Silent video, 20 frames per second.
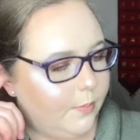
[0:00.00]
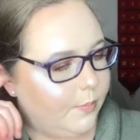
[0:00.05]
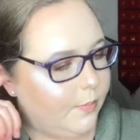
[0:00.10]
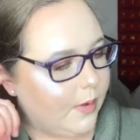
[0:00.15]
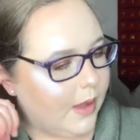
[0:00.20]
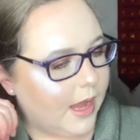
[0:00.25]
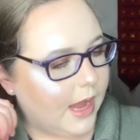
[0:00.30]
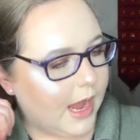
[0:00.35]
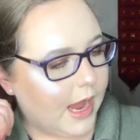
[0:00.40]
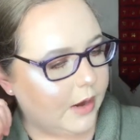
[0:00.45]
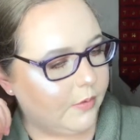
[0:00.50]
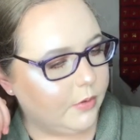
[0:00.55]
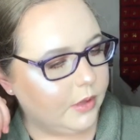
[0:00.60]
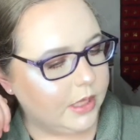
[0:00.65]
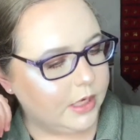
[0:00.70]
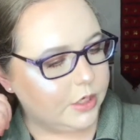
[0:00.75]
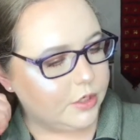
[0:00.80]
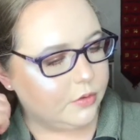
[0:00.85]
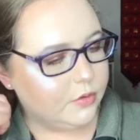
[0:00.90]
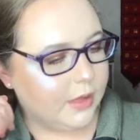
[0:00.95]
But I
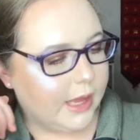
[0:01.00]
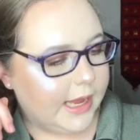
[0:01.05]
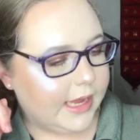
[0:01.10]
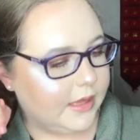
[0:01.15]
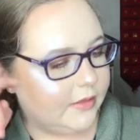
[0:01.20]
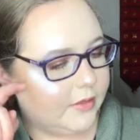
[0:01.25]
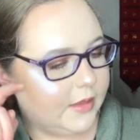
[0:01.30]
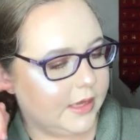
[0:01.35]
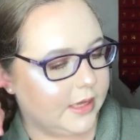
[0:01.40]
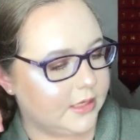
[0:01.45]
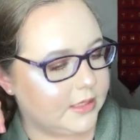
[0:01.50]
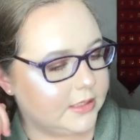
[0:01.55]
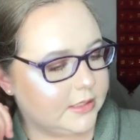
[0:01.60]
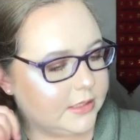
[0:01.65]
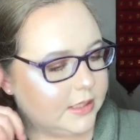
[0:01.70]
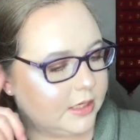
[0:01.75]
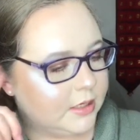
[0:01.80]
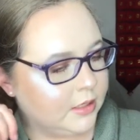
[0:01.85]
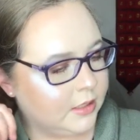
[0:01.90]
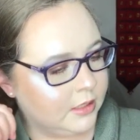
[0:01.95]
really do like
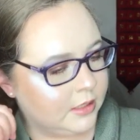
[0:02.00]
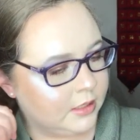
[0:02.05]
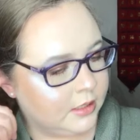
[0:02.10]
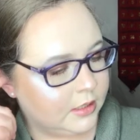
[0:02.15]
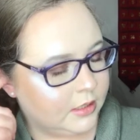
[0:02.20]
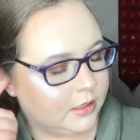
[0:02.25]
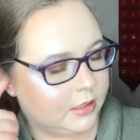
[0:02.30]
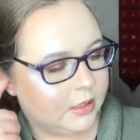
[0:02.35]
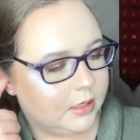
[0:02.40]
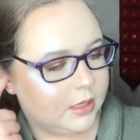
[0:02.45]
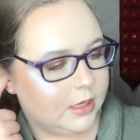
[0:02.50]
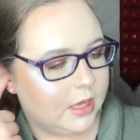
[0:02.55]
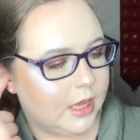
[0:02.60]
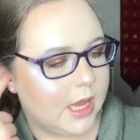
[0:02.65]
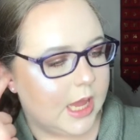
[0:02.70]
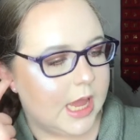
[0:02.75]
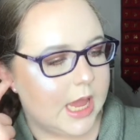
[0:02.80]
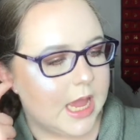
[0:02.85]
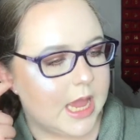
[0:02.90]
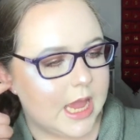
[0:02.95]
this.
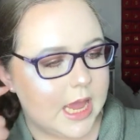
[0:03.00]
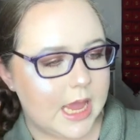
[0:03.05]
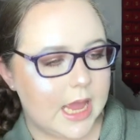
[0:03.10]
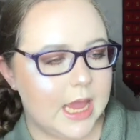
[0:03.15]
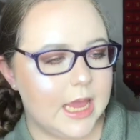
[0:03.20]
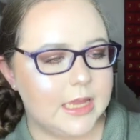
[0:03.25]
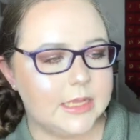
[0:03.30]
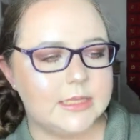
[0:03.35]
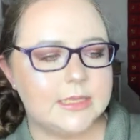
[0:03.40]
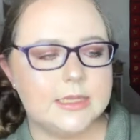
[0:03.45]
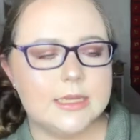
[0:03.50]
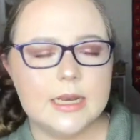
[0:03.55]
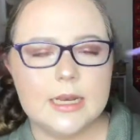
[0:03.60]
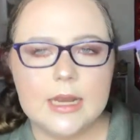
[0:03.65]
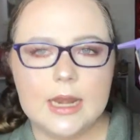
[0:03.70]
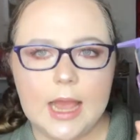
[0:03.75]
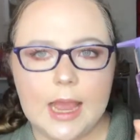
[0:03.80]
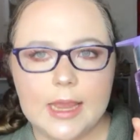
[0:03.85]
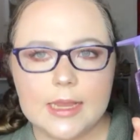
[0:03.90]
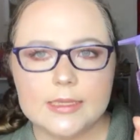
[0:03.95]
It's
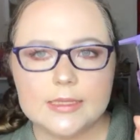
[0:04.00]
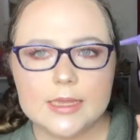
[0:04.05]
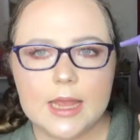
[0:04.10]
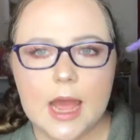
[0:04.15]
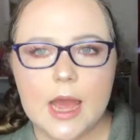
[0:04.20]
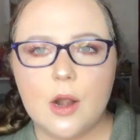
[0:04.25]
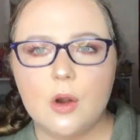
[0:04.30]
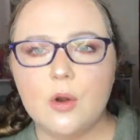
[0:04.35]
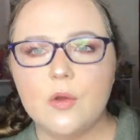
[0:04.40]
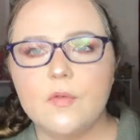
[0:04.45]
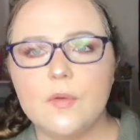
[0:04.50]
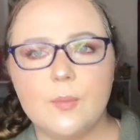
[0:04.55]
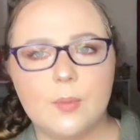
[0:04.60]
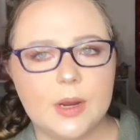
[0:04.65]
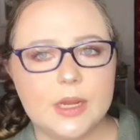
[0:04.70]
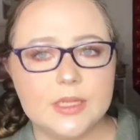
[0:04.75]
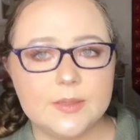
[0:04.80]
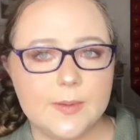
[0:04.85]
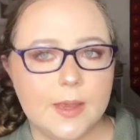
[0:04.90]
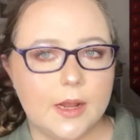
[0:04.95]
nice. I don't know if it
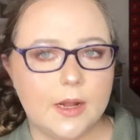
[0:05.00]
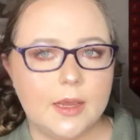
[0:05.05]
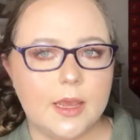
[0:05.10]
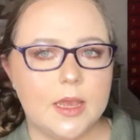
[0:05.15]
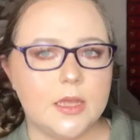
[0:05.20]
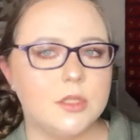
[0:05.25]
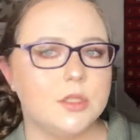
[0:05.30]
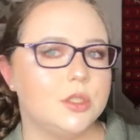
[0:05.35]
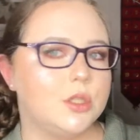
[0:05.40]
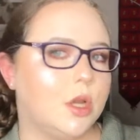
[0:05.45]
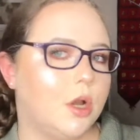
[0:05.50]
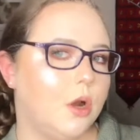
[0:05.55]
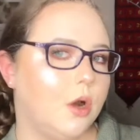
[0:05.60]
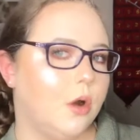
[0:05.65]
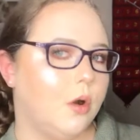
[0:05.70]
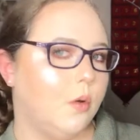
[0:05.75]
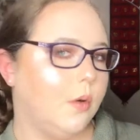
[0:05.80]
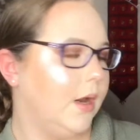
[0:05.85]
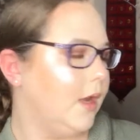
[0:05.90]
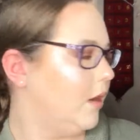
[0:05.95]
breaks me out again,
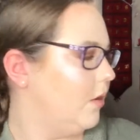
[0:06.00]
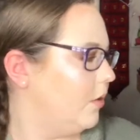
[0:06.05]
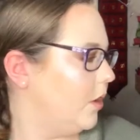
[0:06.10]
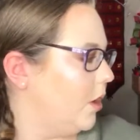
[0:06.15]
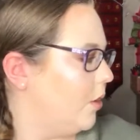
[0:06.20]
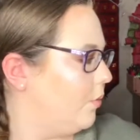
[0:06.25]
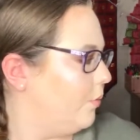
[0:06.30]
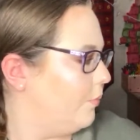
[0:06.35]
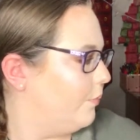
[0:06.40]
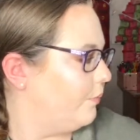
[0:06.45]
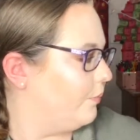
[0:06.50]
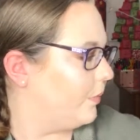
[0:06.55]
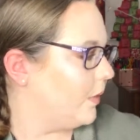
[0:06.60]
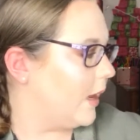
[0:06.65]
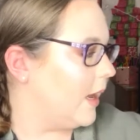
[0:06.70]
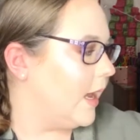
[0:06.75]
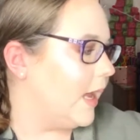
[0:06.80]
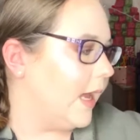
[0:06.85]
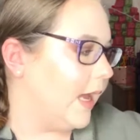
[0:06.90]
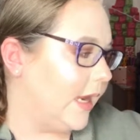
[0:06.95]
so I don't know.
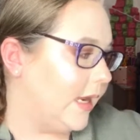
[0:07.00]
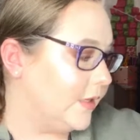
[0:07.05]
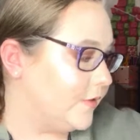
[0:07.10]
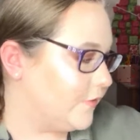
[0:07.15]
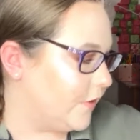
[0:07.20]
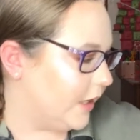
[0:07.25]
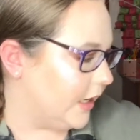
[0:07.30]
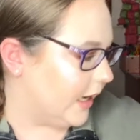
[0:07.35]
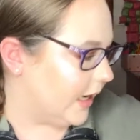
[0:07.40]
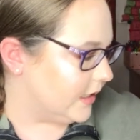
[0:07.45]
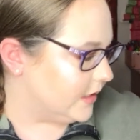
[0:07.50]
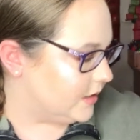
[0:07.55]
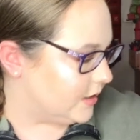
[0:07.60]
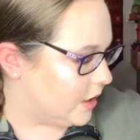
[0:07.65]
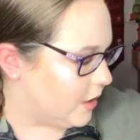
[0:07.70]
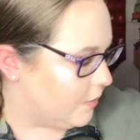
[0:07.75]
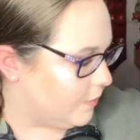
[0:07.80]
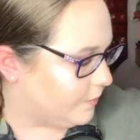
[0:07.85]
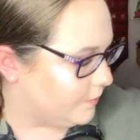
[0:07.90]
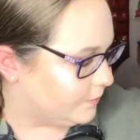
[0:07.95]
It is very nice
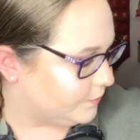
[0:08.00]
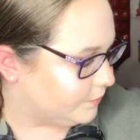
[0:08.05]
though.